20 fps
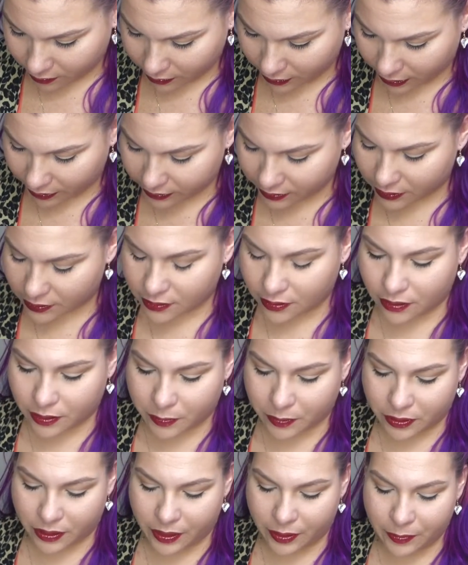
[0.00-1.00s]
Yeah, this is a
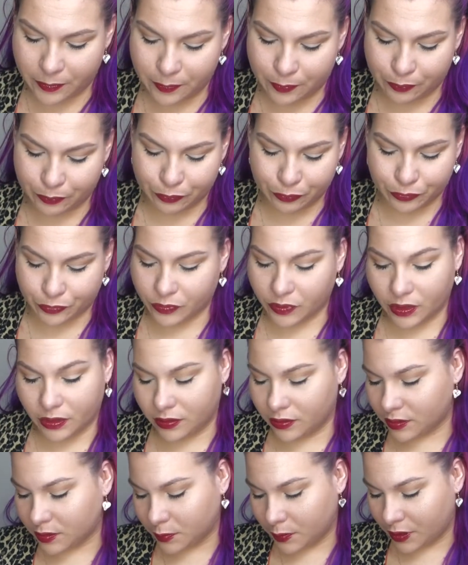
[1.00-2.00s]
liquid lip.
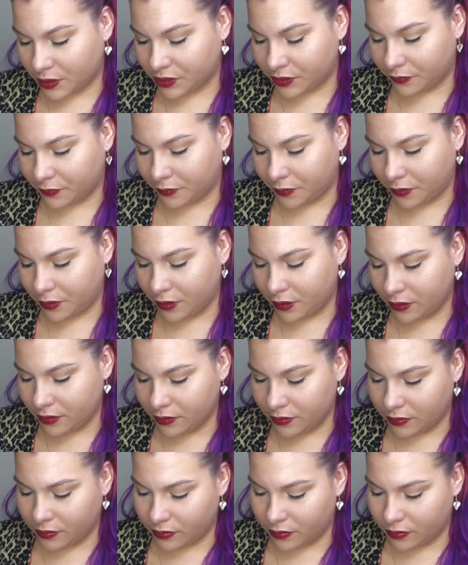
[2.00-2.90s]
Swatch it for you.